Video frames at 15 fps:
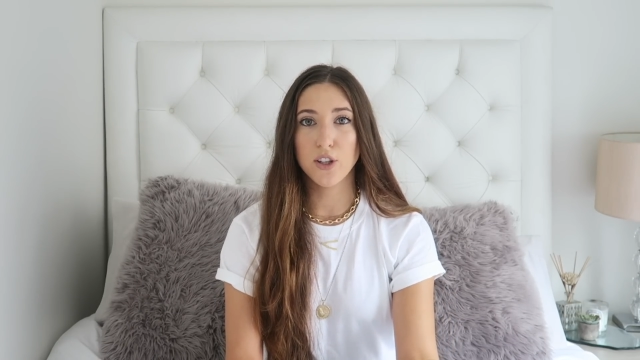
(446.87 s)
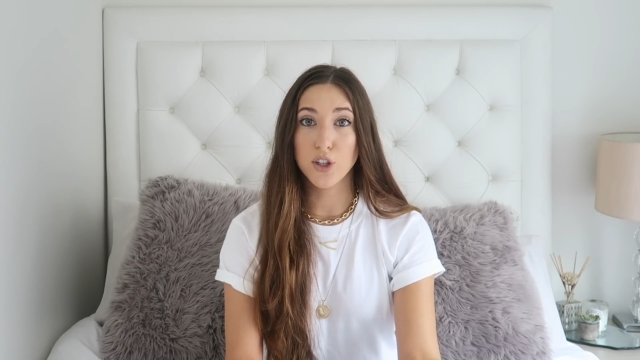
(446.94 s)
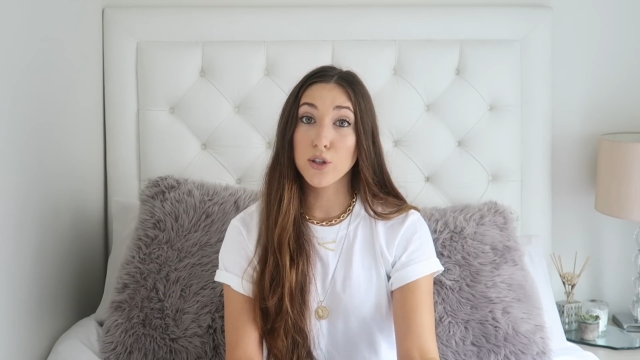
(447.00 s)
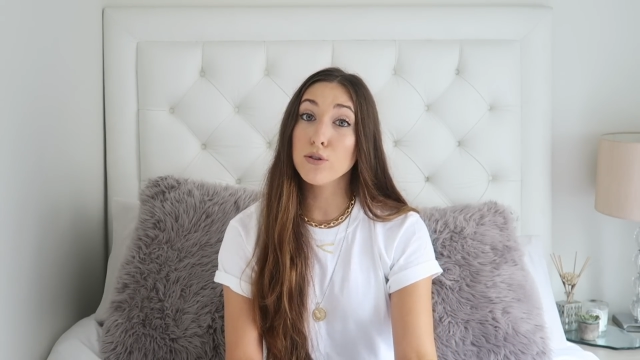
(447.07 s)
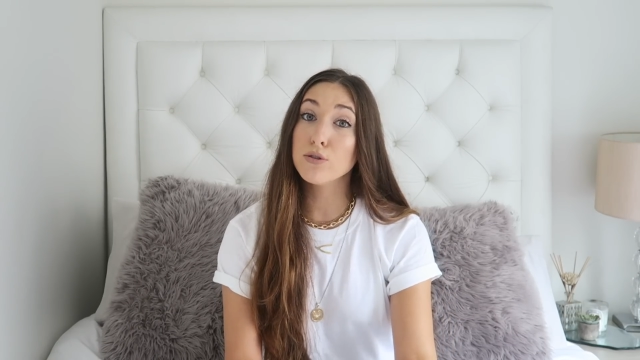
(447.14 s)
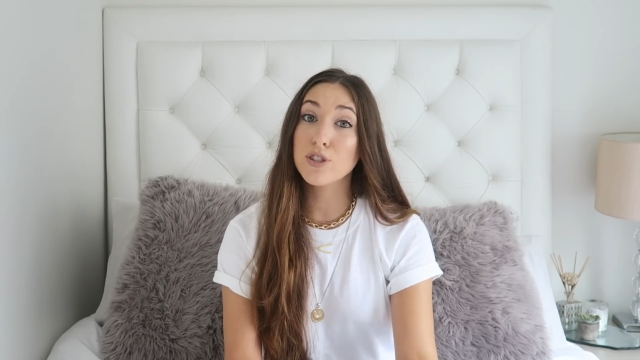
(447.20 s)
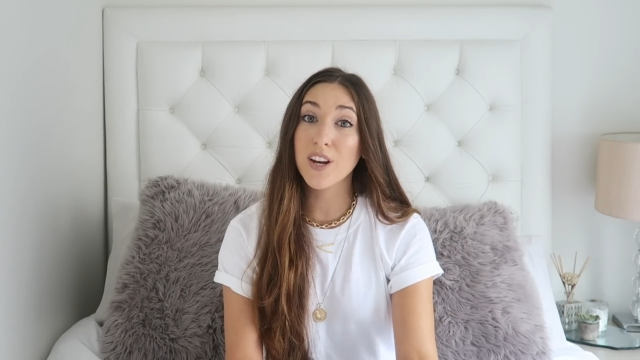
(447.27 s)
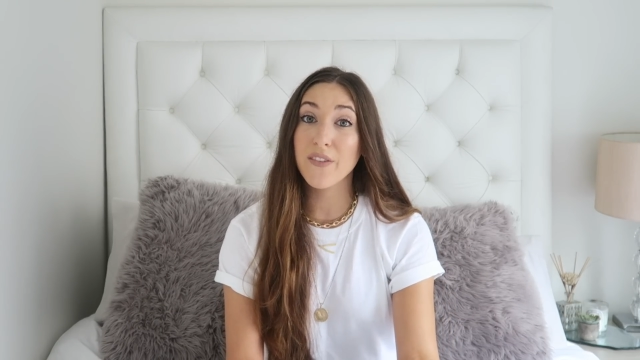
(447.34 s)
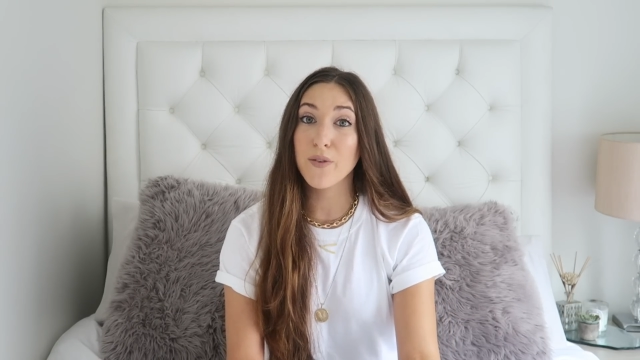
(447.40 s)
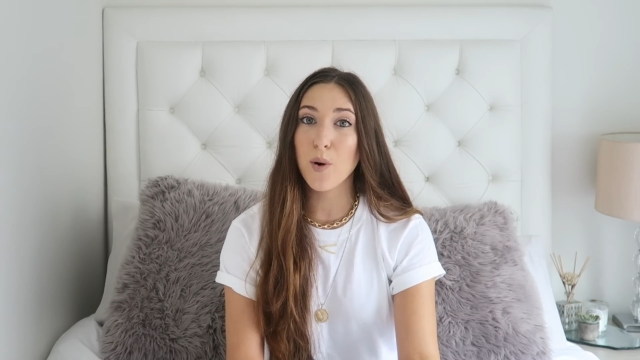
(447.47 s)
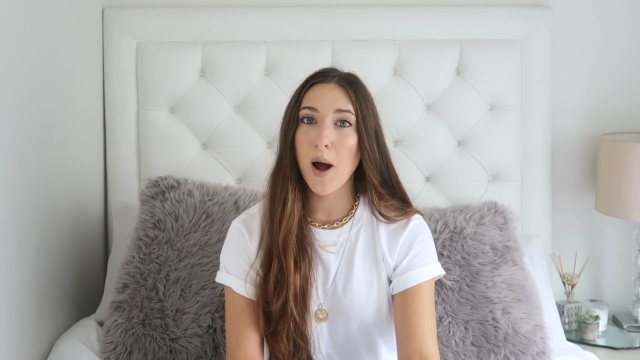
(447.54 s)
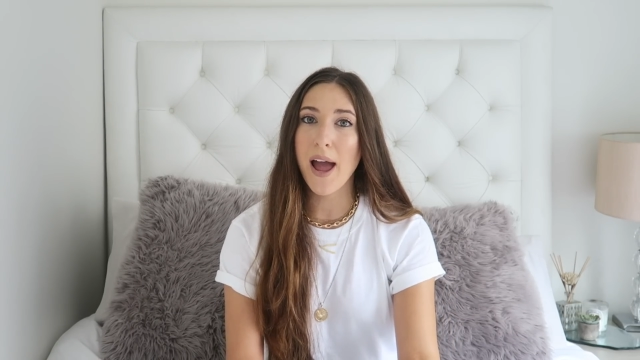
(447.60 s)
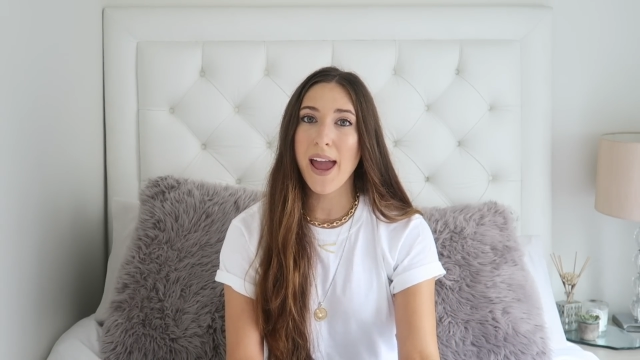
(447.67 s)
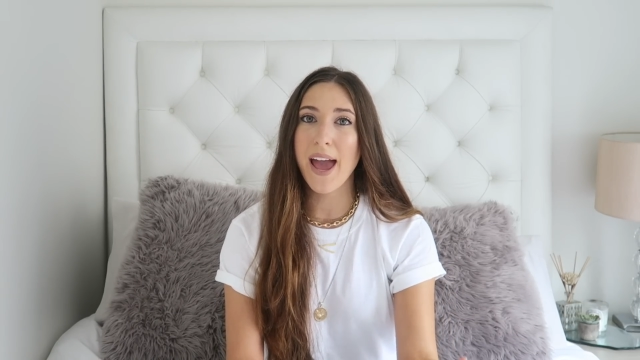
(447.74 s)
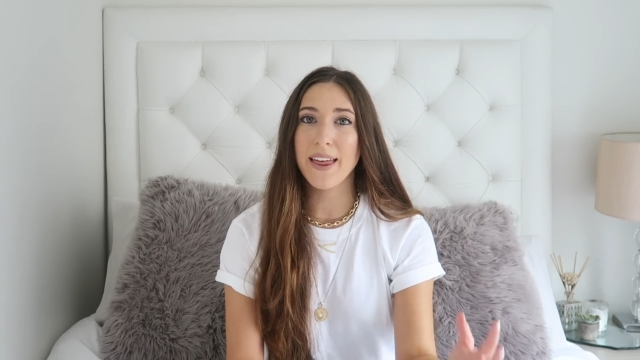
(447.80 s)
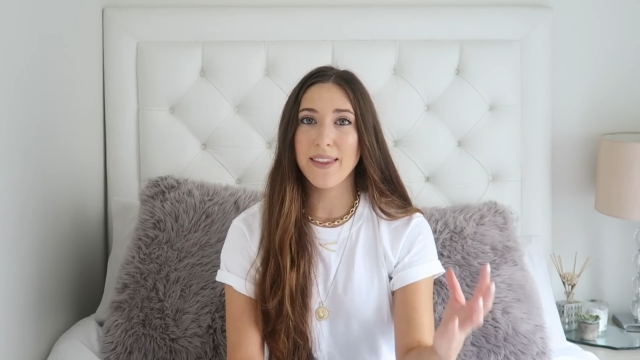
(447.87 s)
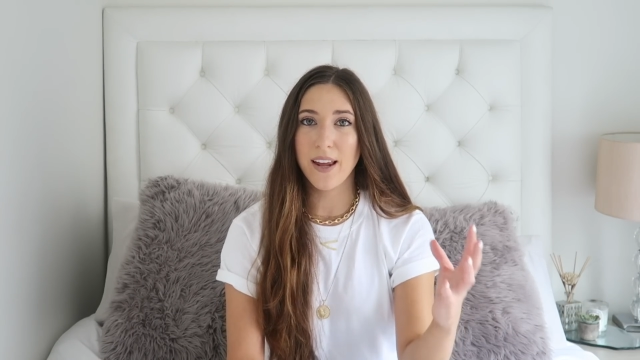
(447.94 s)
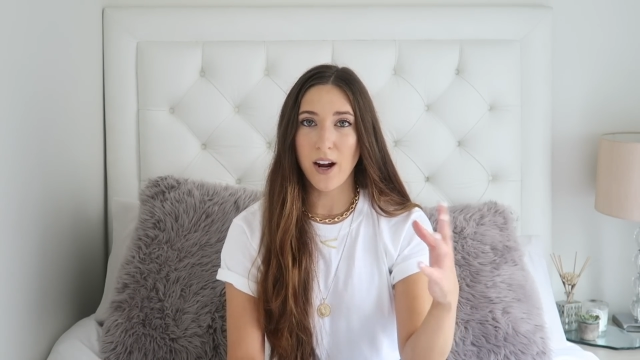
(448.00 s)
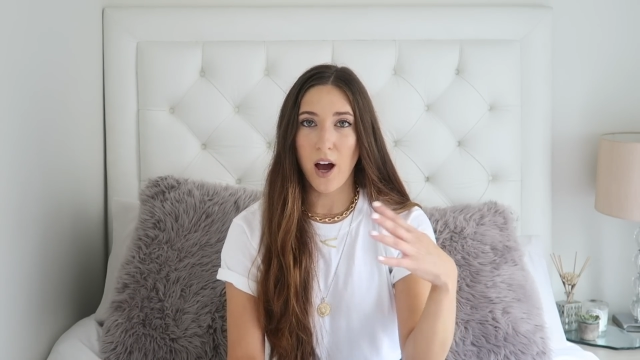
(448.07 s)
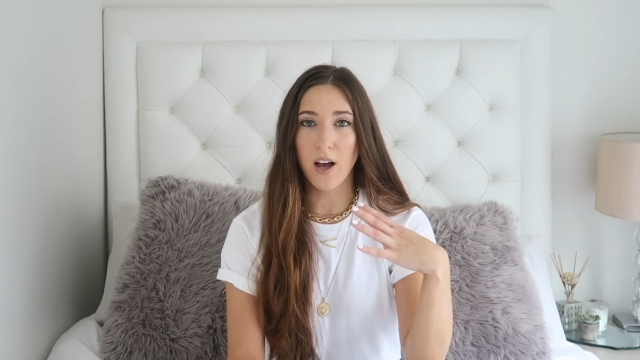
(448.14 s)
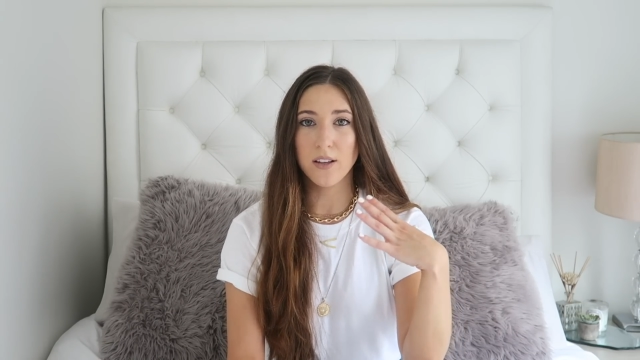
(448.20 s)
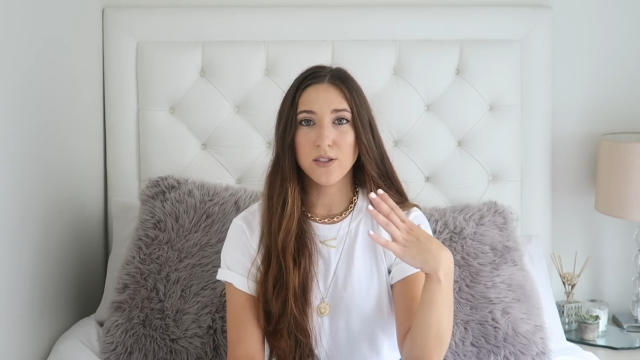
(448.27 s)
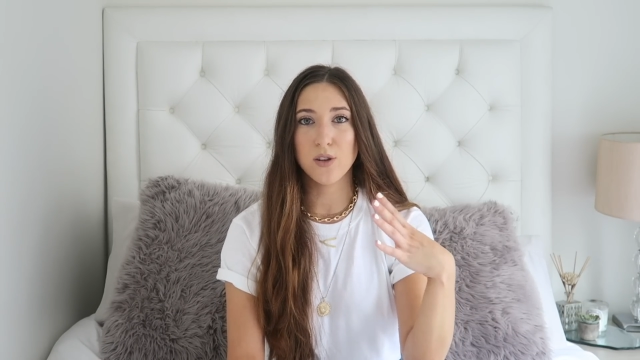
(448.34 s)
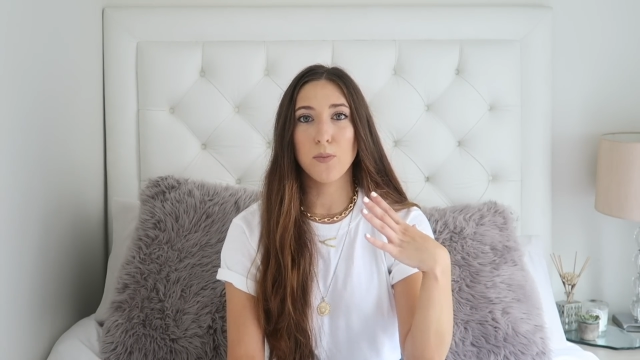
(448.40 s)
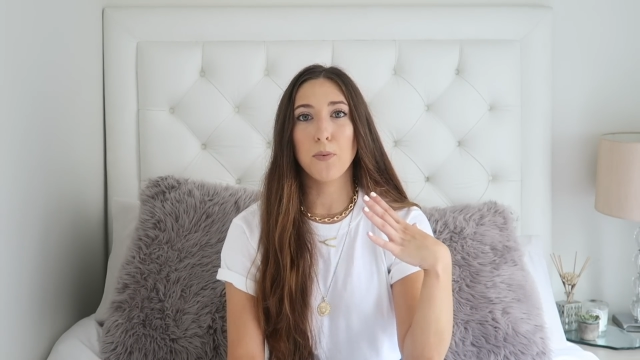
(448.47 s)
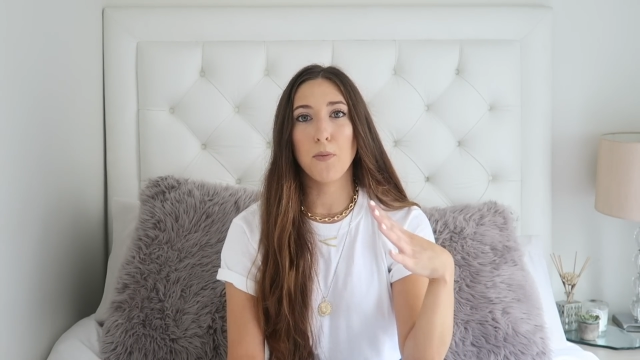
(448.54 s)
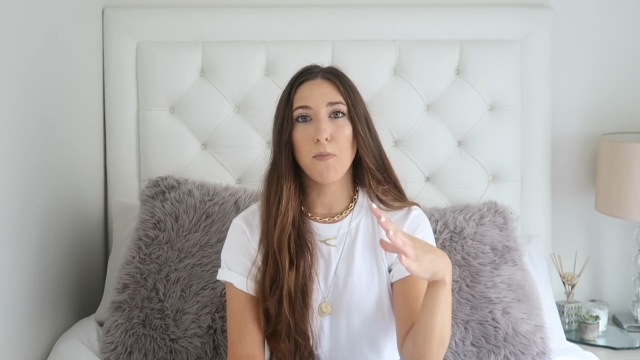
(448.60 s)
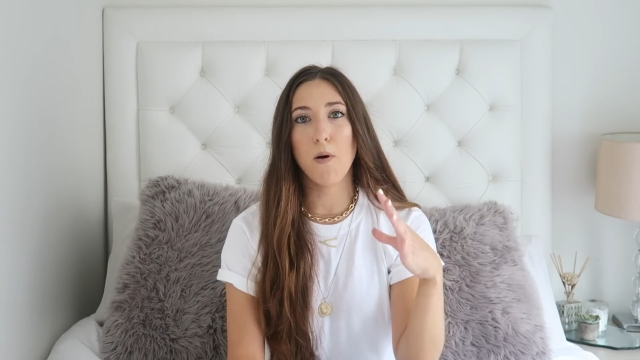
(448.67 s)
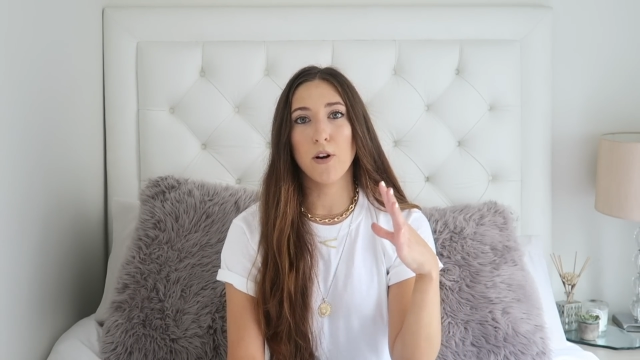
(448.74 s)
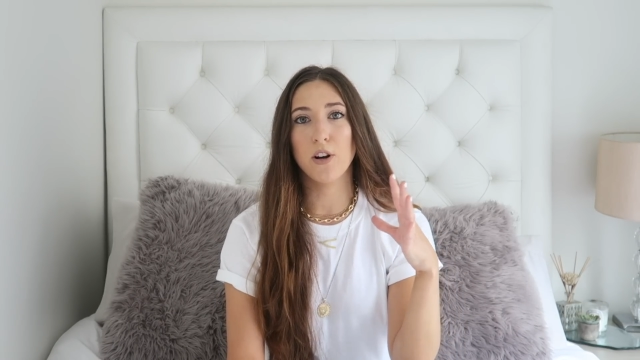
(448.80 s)
huge giveaway and then also
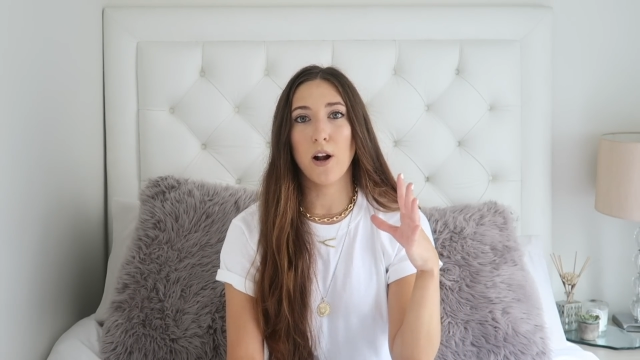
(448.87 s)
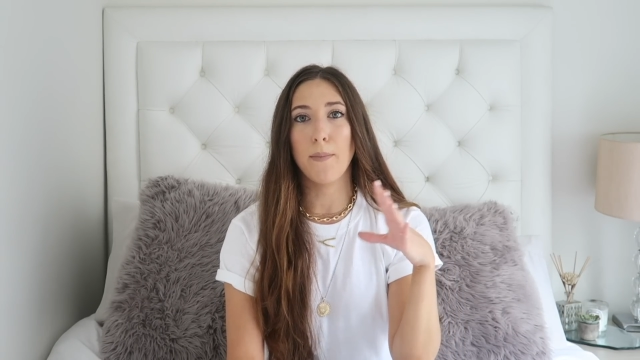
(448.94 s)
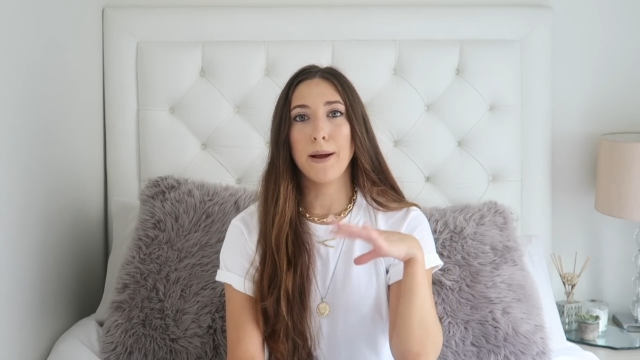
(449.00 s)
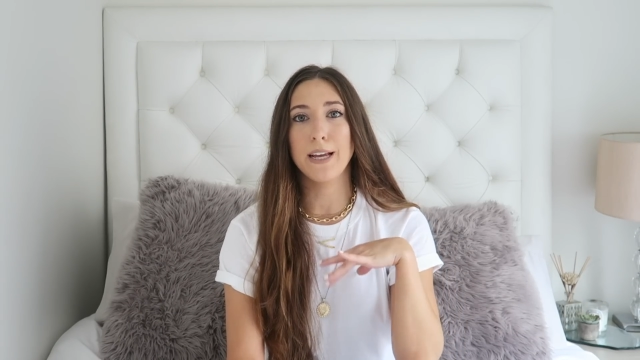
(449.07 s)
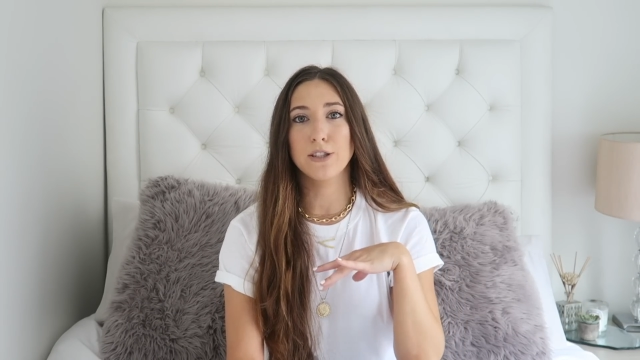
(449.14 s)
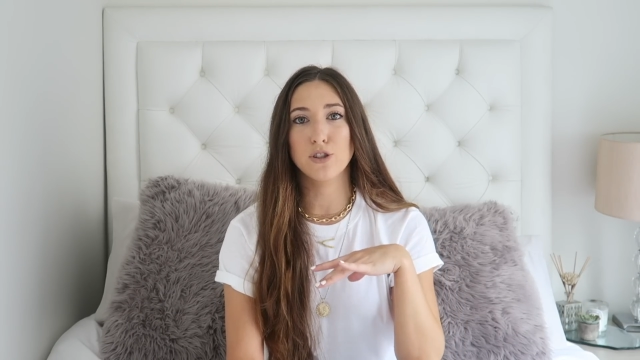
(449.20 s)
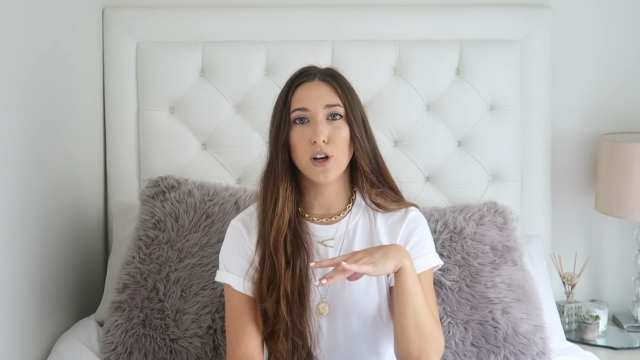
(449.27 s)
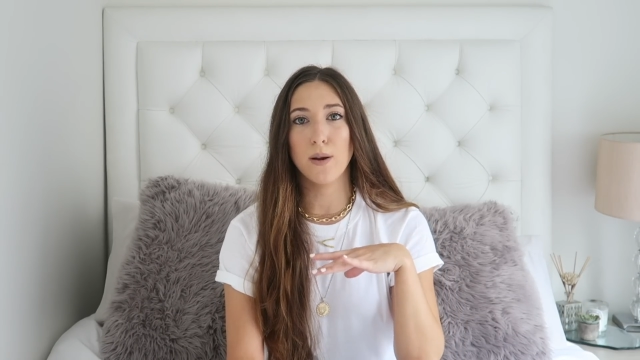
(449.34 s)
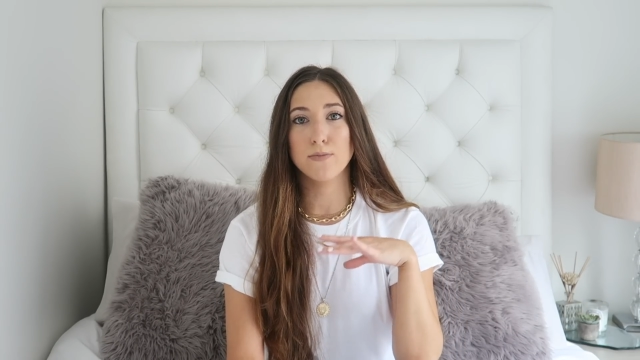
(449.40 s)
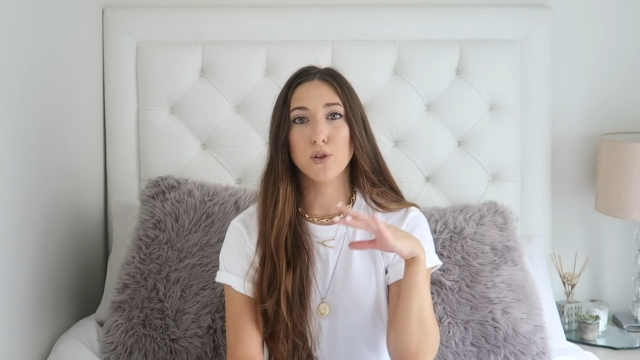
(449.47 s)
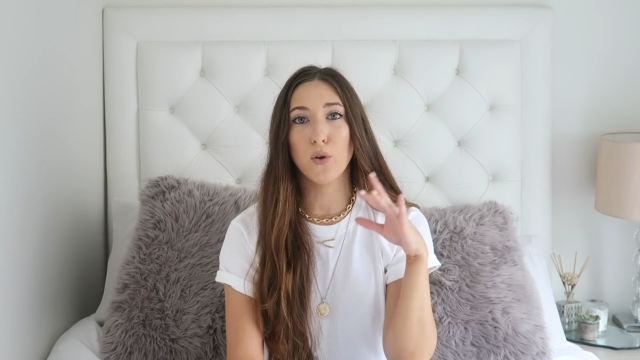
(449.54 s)
promote it on my Instagram.